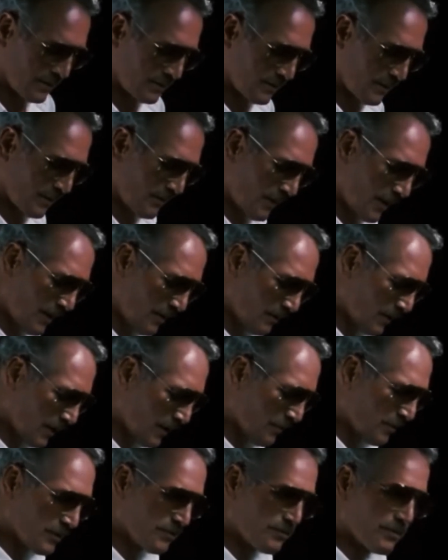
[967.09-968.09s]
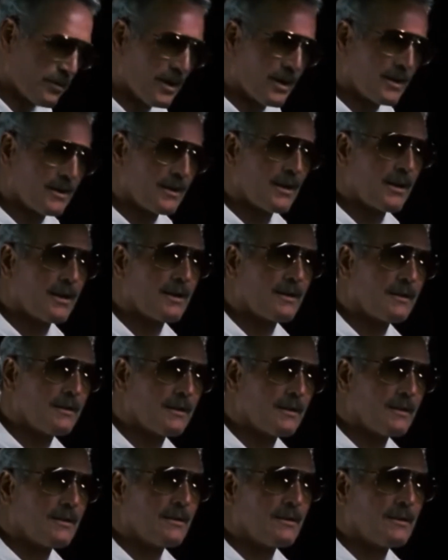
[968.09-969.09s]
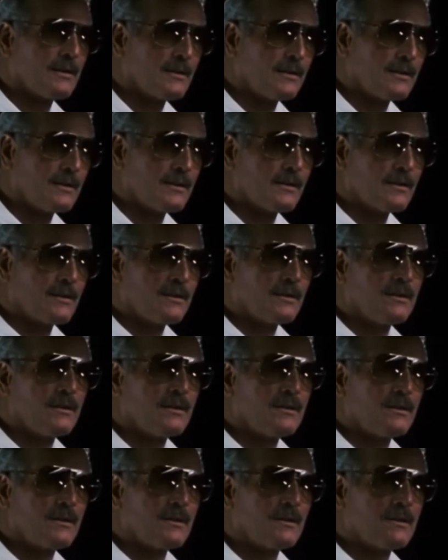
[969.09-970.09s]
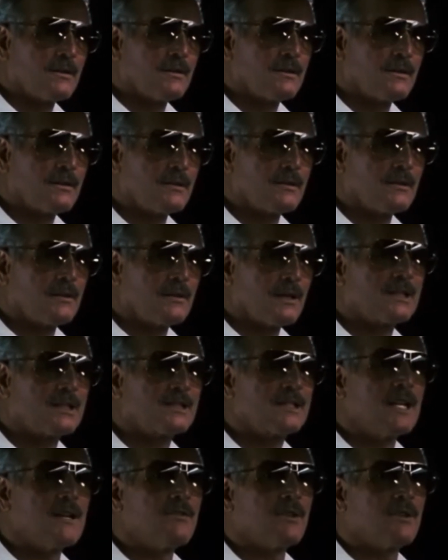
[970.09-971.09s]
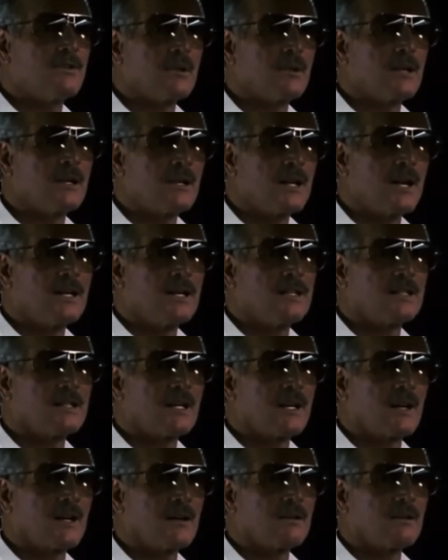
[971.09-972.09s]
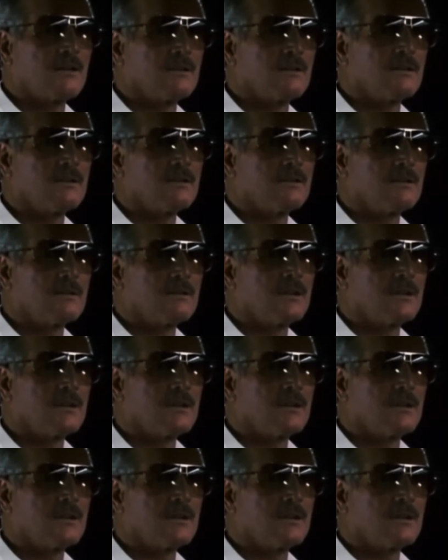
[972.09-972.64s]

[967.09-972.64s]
We can move on without pain. This is the beauty of Fast Eddie Felson's story.